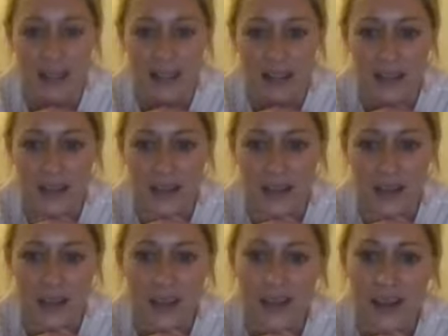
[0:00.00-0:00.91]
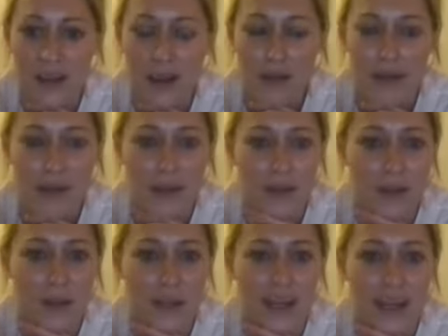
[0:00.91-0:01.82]
it, so hopefully you
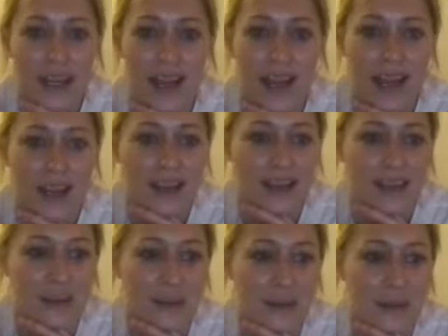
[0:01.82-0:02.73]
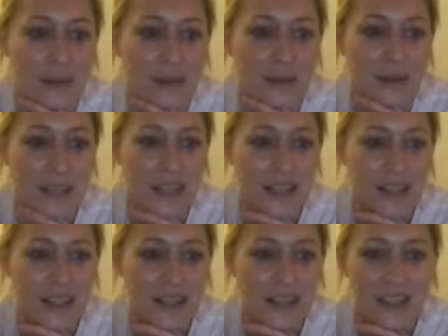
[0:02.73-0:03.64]
enjoyed it, and we will see you
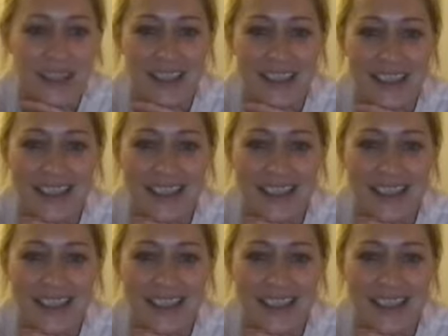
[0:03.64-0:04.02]
soon.